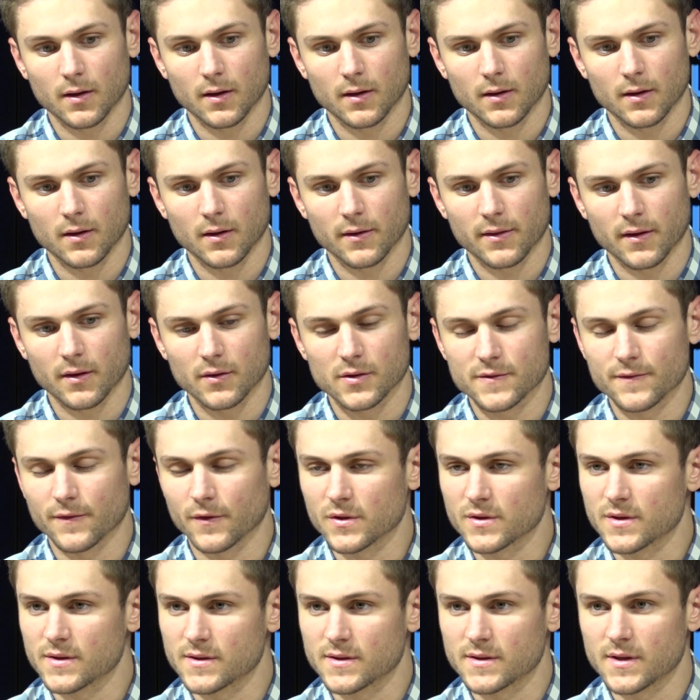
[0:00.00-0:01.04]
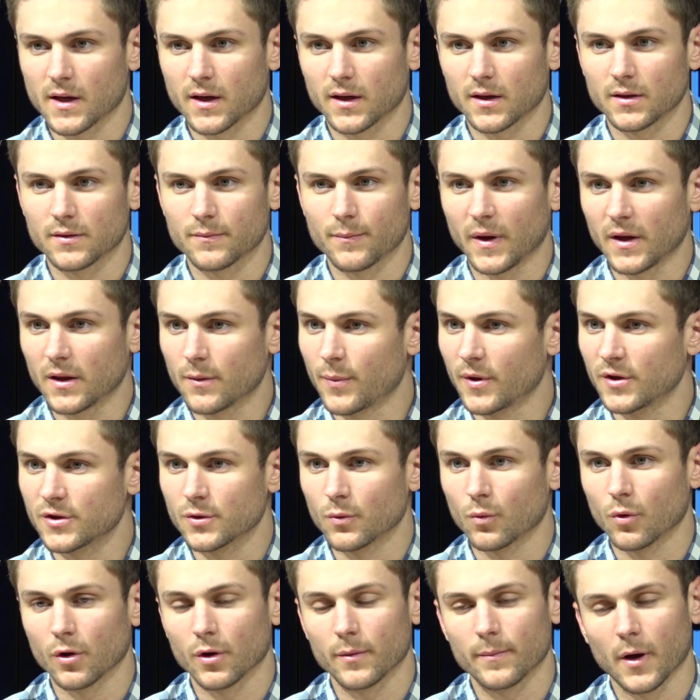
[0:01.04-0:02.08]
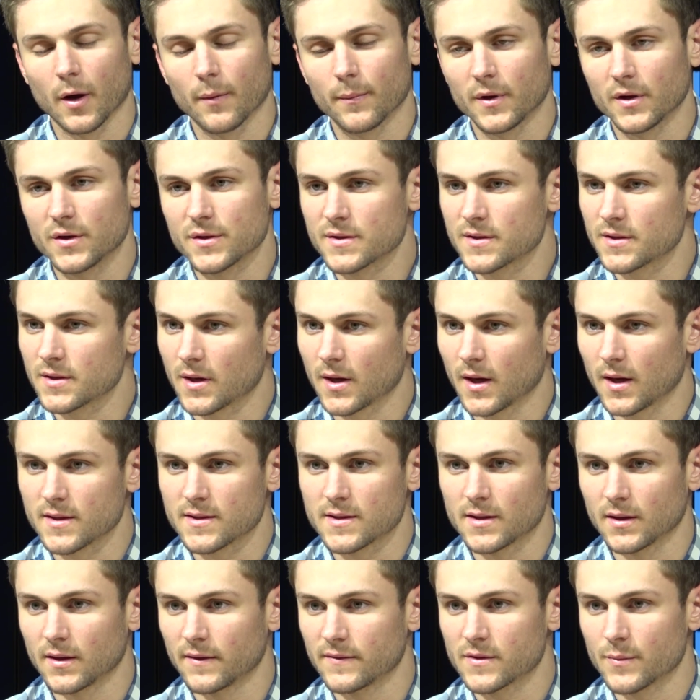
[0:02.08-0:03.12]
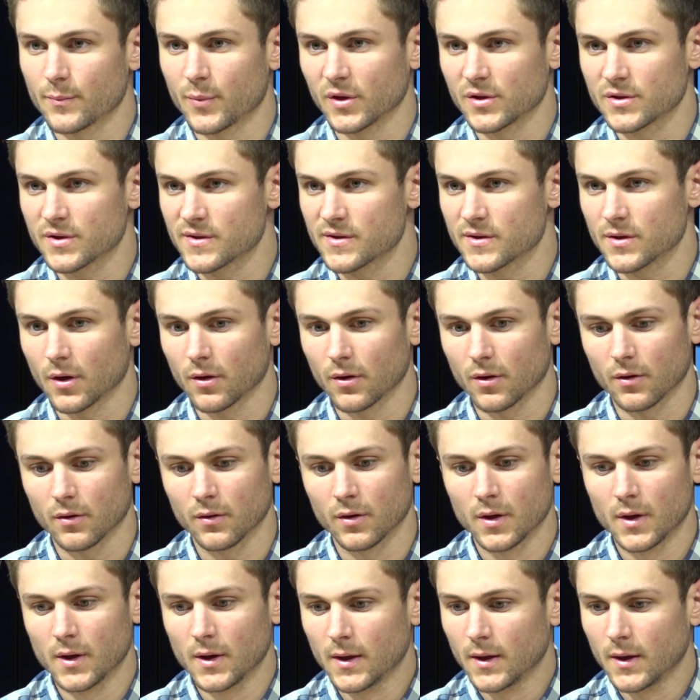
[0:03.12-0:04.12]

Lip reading: and I think his first and second, make the pitcher worry about me just in case he leaves a pitch to Soto.